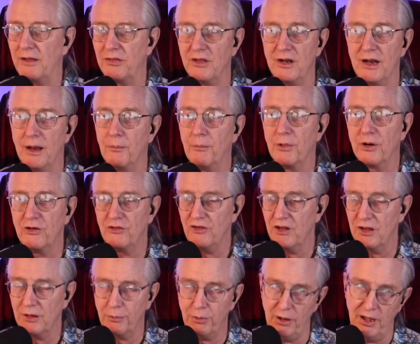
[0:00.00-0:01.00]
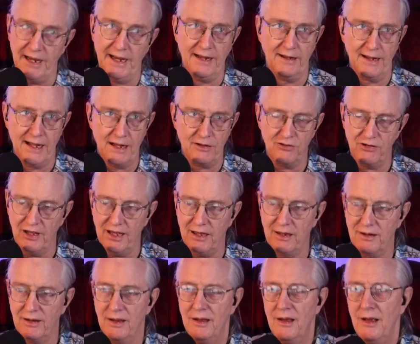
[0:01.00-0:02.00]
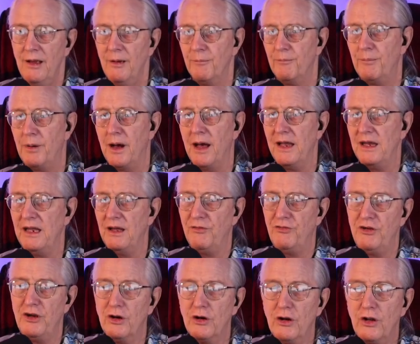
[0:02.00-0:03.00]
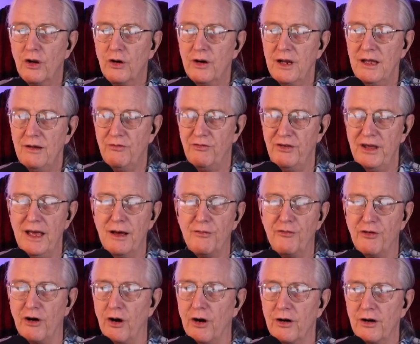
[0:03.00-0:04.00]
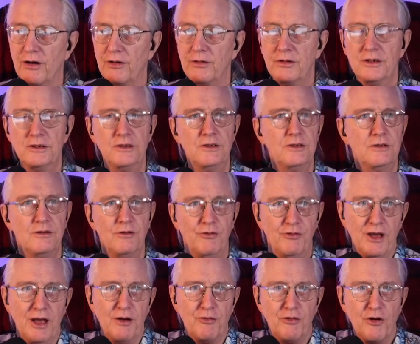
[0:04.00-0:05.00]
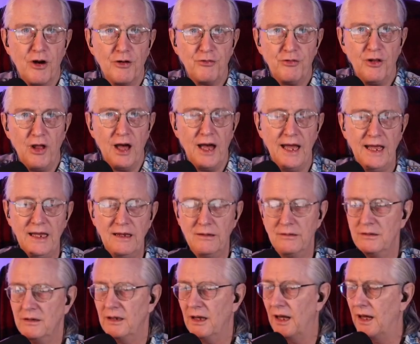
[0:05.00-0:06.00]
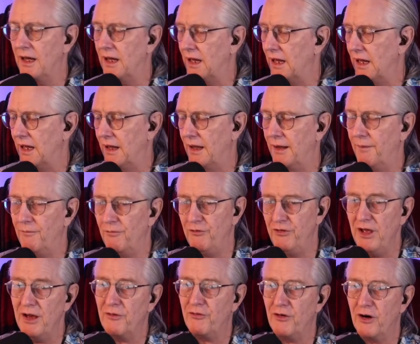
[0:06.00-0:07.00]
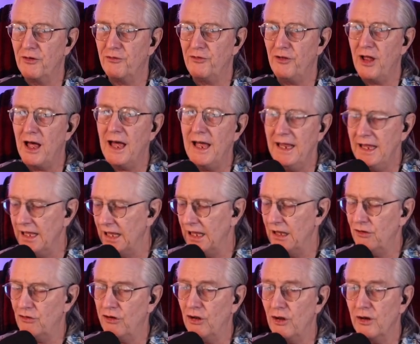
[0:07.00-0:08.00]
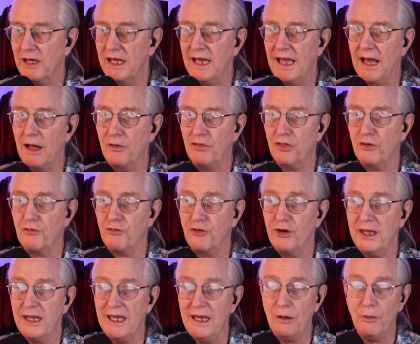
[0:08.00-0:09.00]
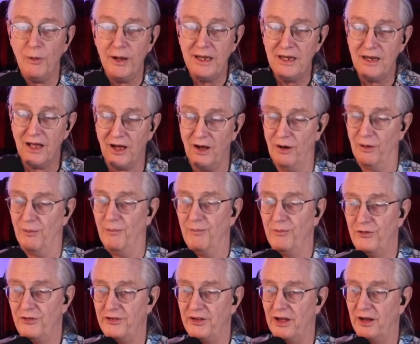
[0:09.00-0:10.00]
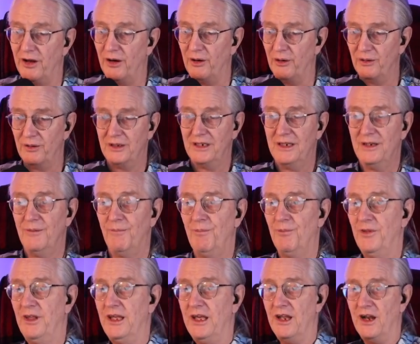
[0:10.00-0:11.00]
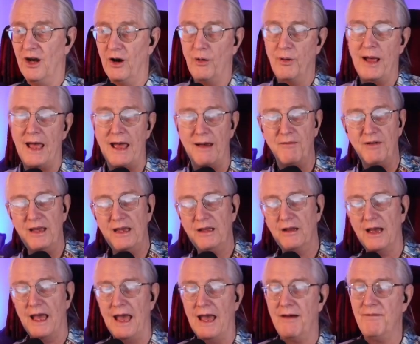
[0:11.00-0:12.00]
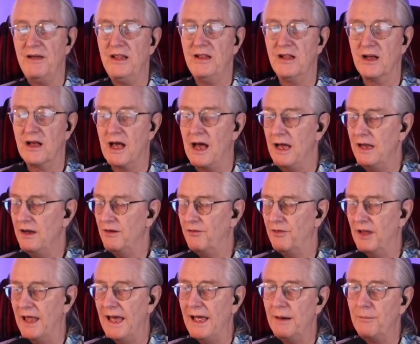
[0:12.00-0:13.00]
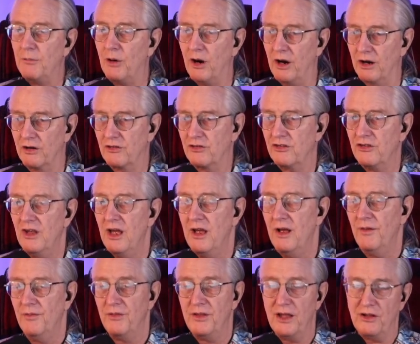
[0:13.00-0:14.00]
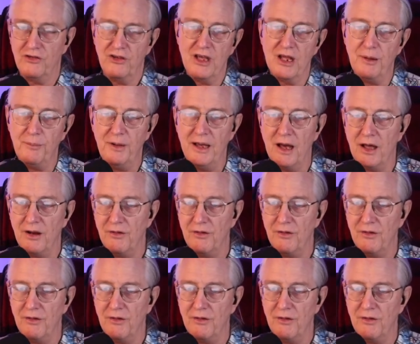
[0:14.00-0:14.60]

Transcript: the numbers in the plane. That's it. But if you're learning VFR flying, VFR flying is looking out the freaking window. So, you know, having the kind of landmarks that's going to be on a